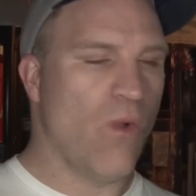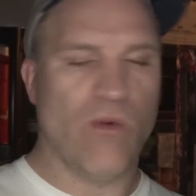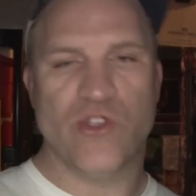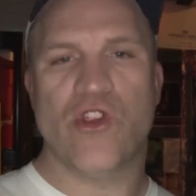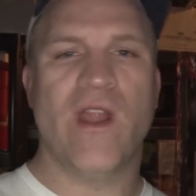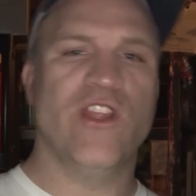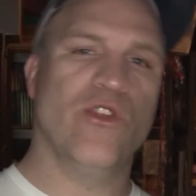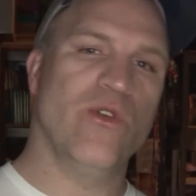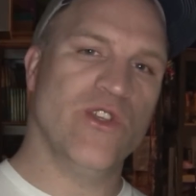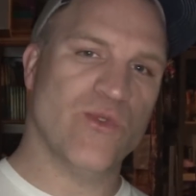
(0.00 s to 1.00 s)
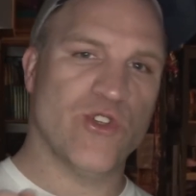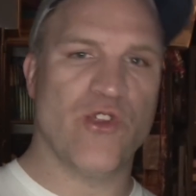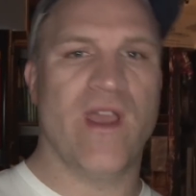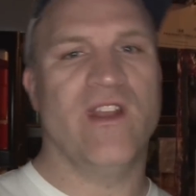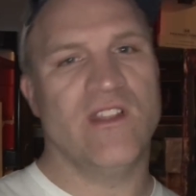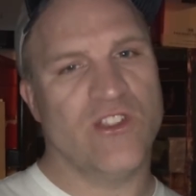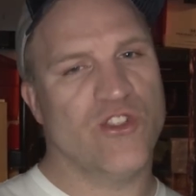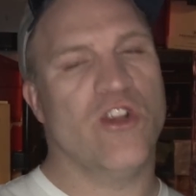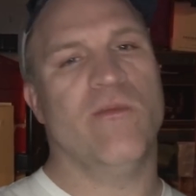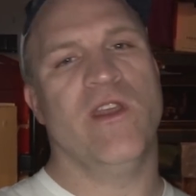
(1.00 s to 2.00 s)
What we're trying to do is we're trying to
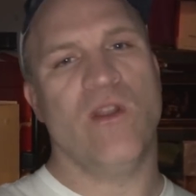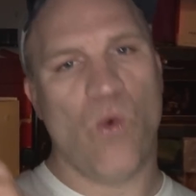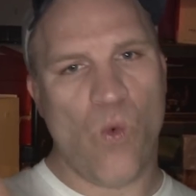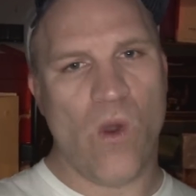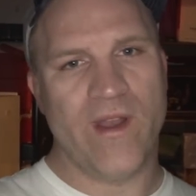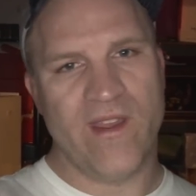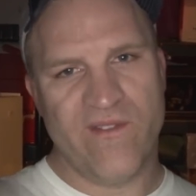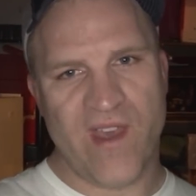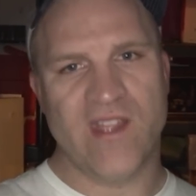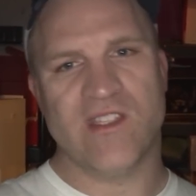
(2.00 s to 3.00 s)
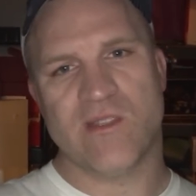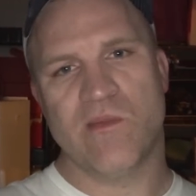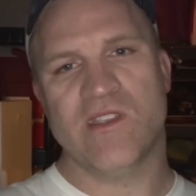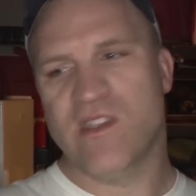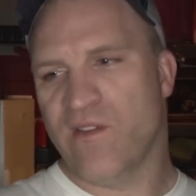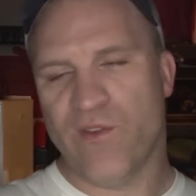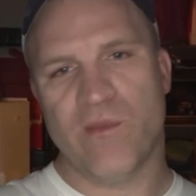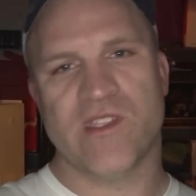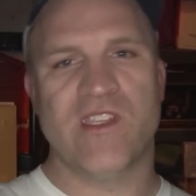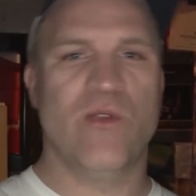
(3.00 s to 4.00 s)
determine what event is missing from
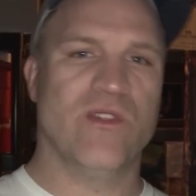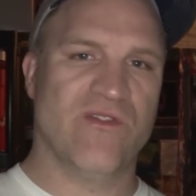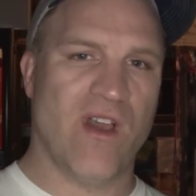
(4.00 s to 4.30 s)
the sequence of